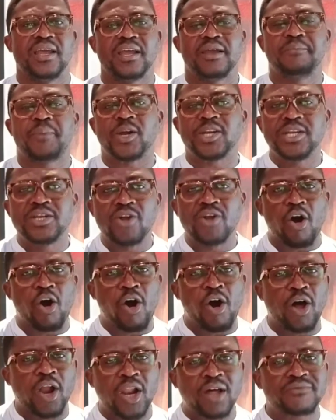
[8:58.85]
But in
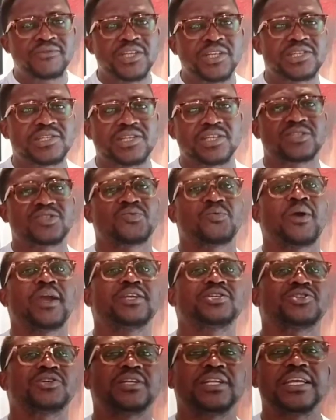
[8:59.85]
all of this
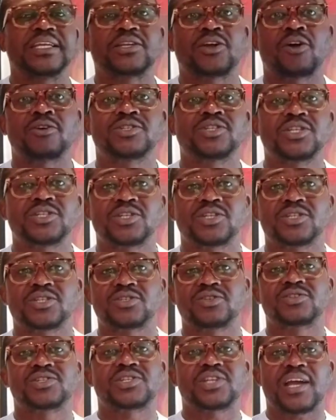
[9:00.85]
situation, it causes us
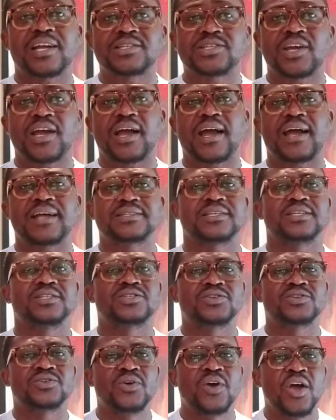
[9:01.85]
to search our hearts and
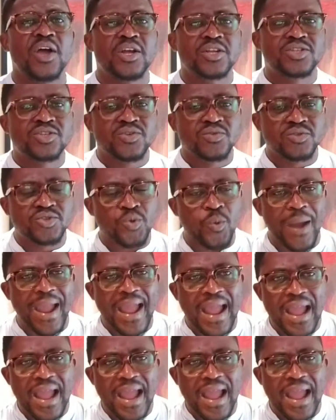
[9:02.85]
to